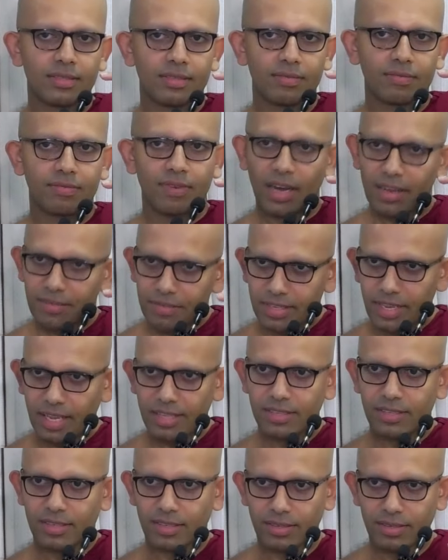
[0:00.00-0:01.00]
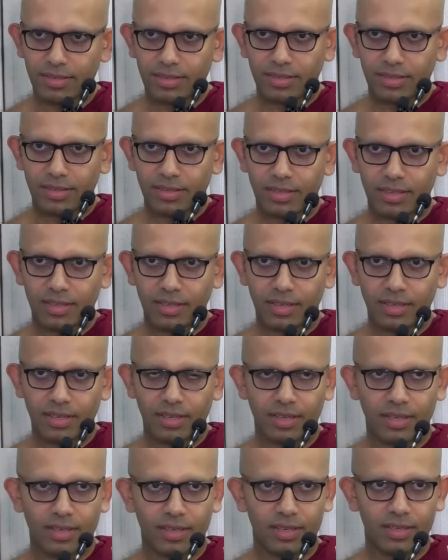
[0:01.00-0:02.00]
five senses
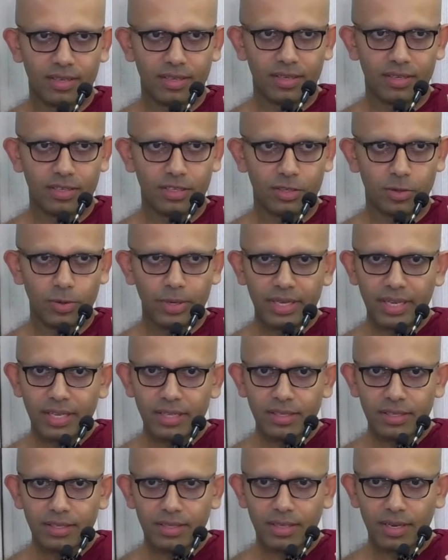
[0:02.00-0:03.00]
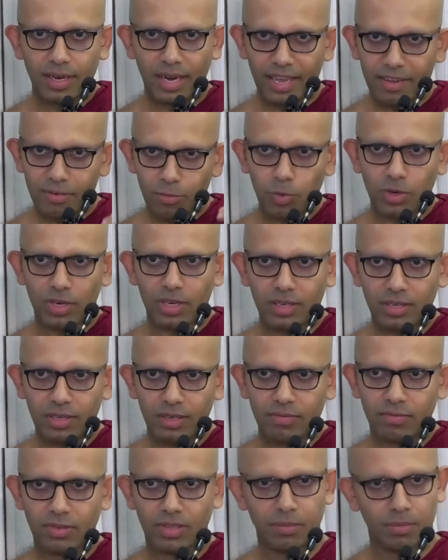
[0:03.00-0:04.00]
doing its slave
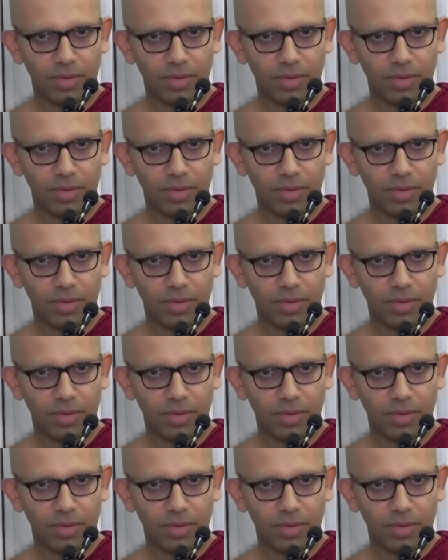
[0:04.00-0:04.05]
work for the